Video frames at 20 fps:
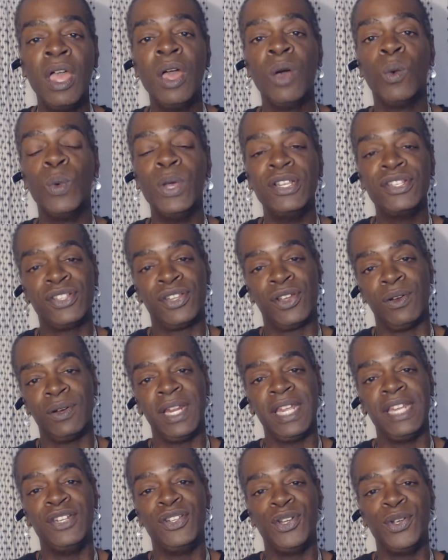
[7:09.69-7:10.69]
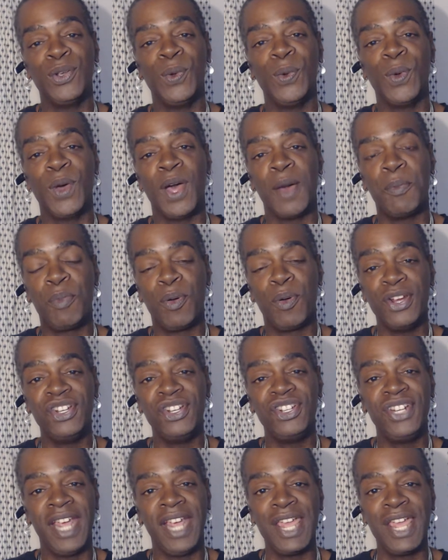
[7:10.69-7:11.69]
We certainly do
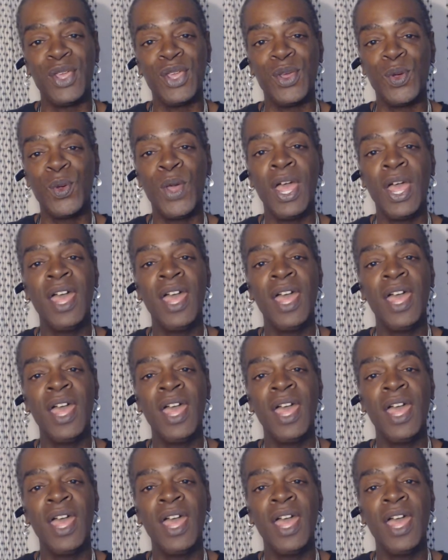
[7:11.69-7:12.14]
appreciate you.